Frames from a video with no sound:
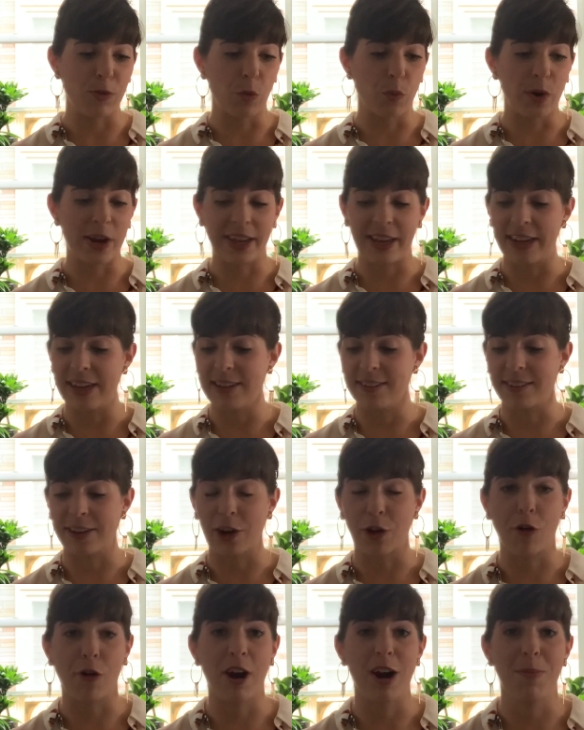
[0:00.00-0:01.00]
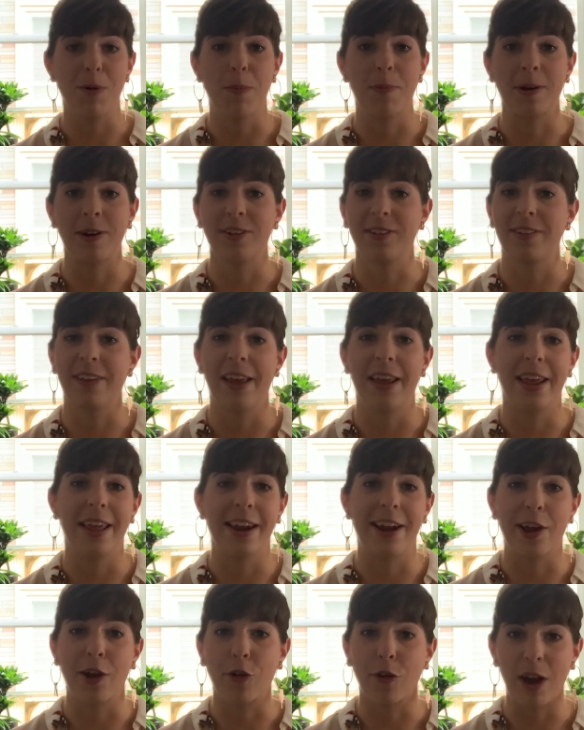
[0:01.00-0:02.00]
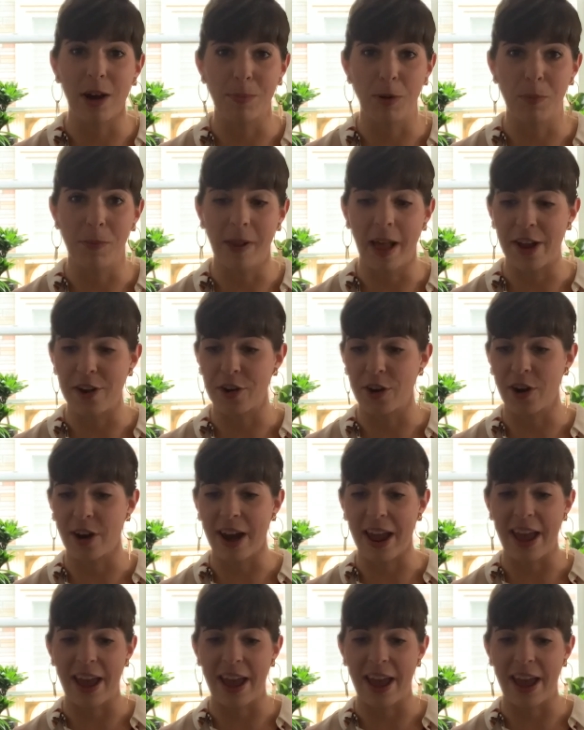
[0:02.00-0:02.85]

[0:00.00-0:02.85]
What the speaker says: Rick is an incredible person and an incredible blender,